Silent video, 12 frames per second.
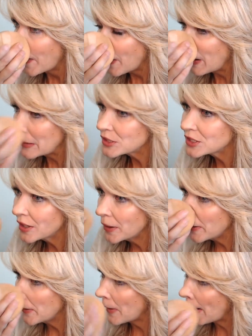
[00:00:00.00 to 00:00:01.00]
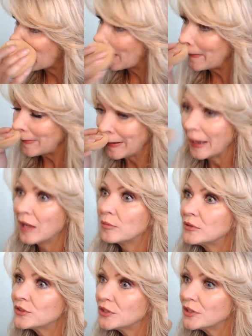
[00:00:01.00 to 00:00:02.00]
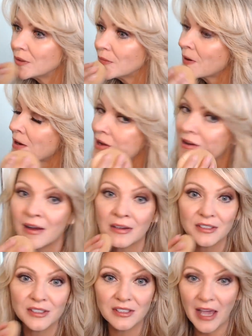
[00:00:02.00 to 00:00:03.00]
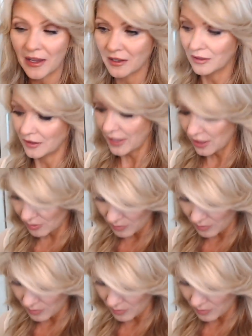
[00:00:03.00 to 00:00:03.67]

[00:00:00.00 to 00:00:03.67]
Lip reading: I'll show you how I've been able to stack and layer